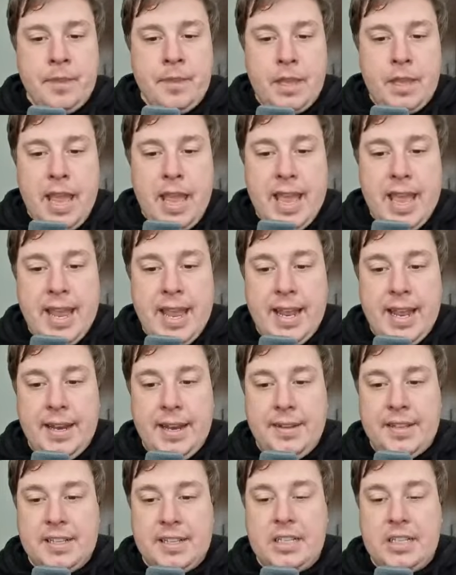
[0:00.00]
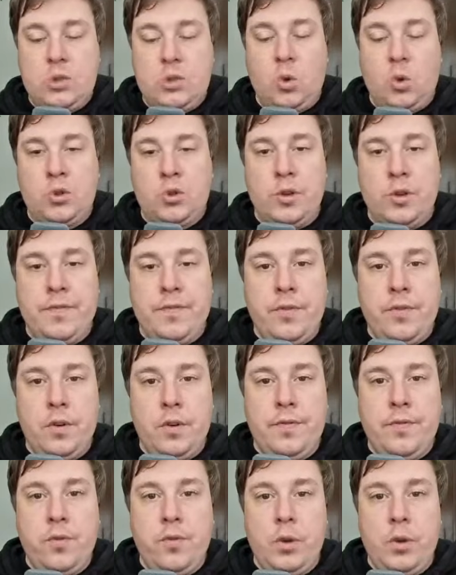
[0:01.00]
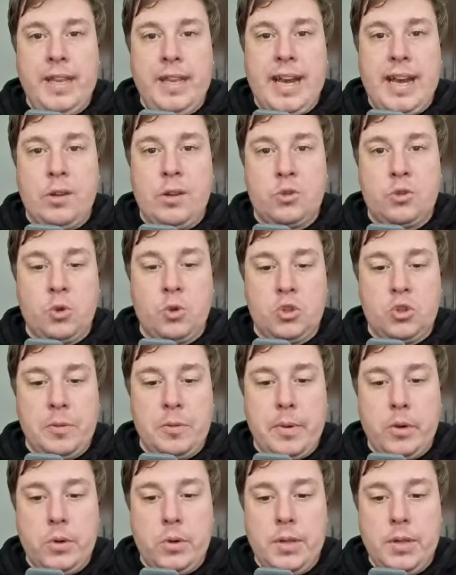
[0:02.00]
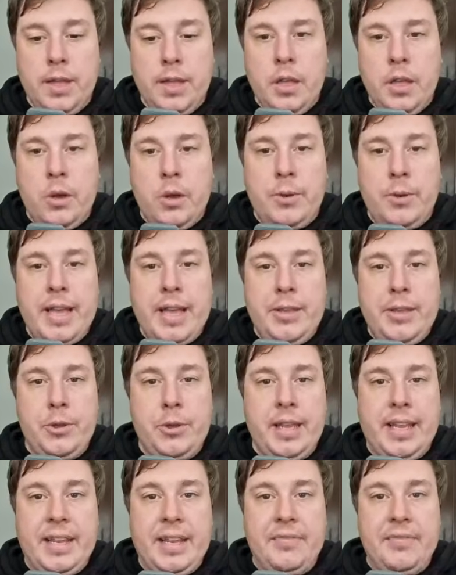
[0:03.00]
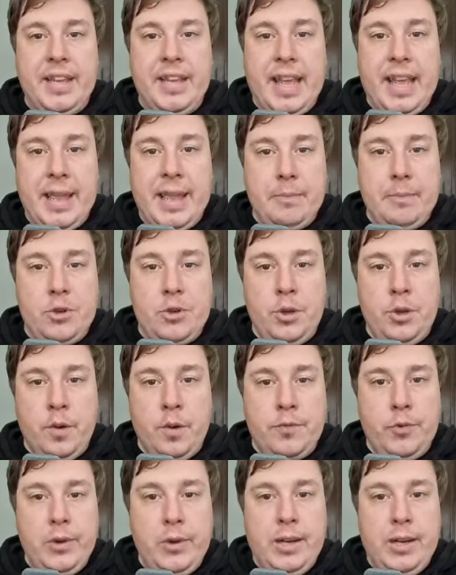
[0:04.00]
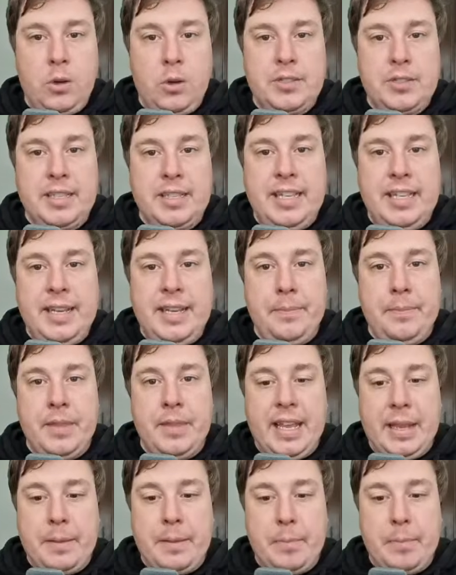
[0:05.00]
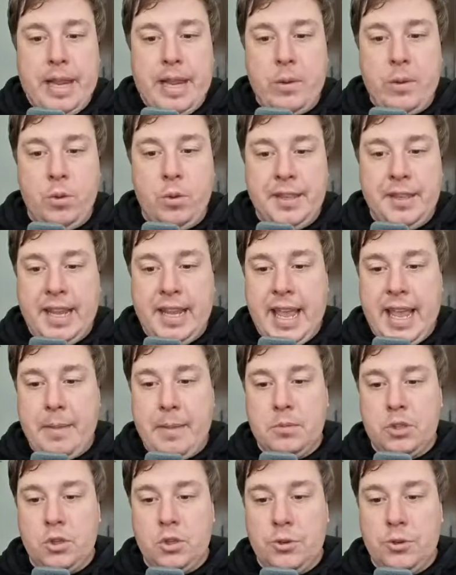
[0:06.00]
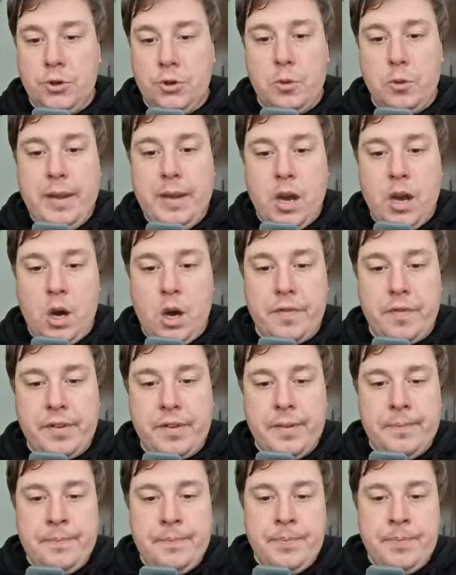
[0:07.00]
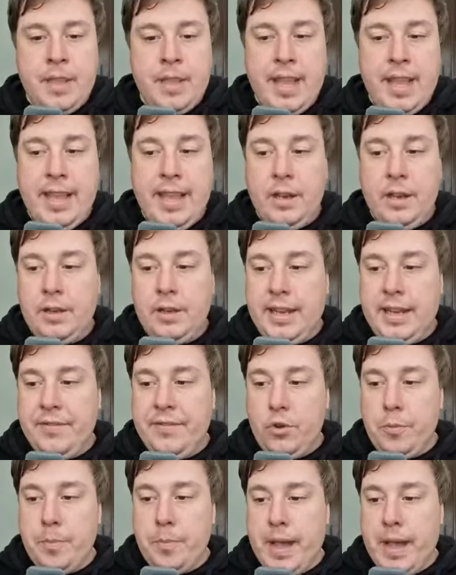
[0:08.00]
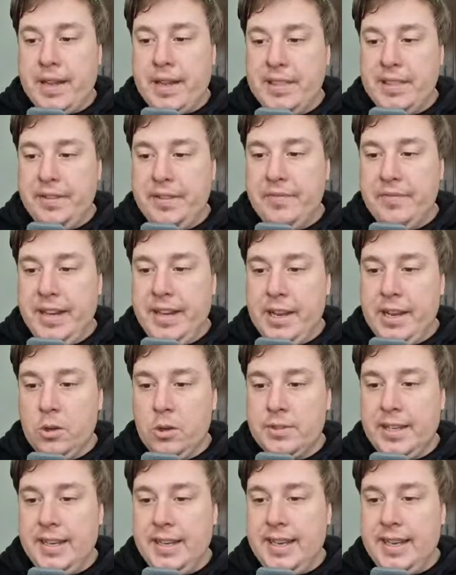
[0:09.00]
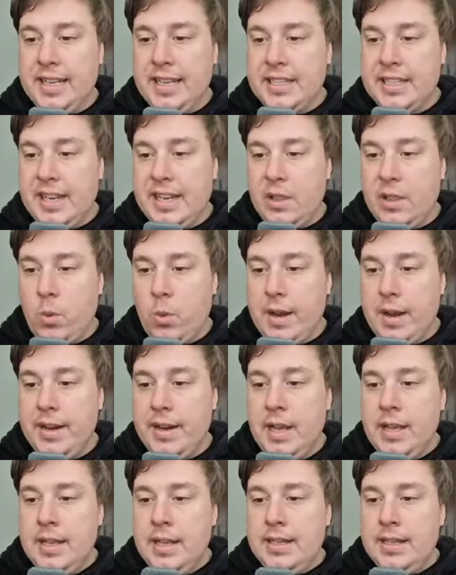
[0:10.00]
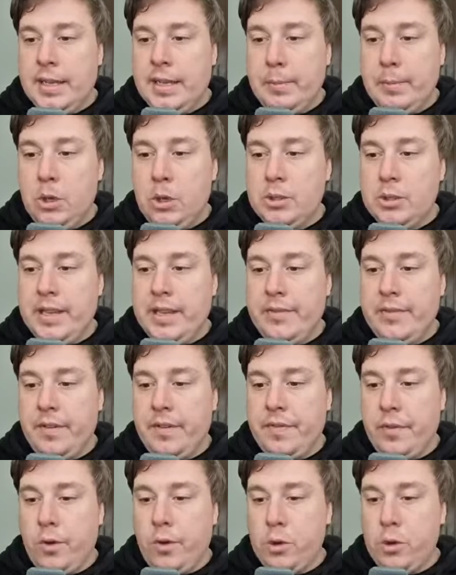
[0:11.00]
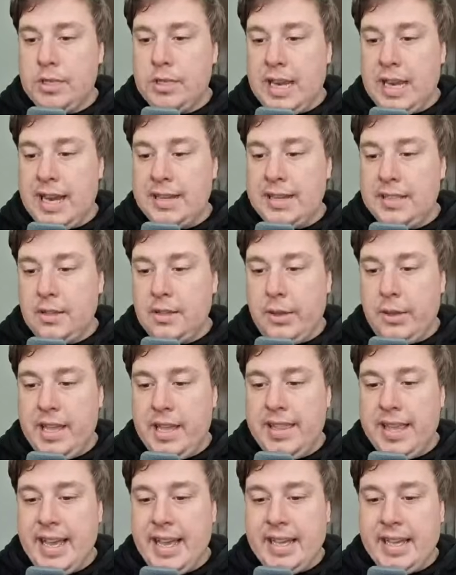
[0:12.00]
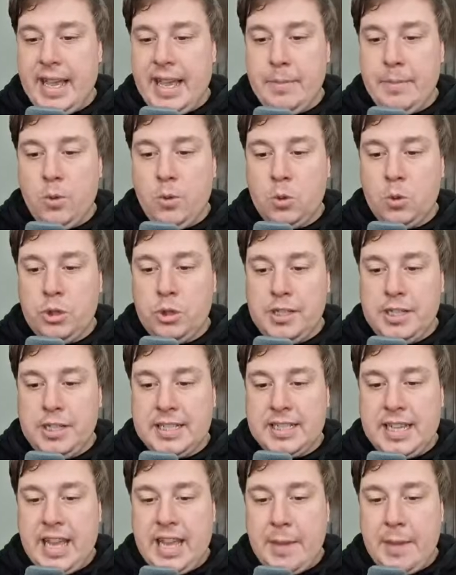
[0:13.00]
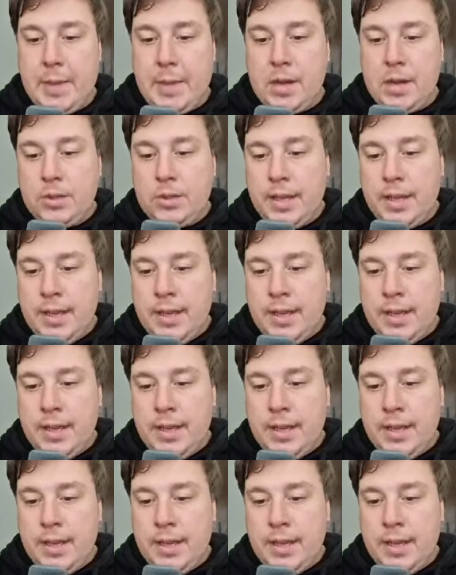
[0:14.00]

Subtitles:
And this is also fully outsourceable. Okay, you can give the game to your freelancer team. They can play all the games on your behalf and give you back the videos. And here's another one, 007 First Light. Okay, that game also just came out,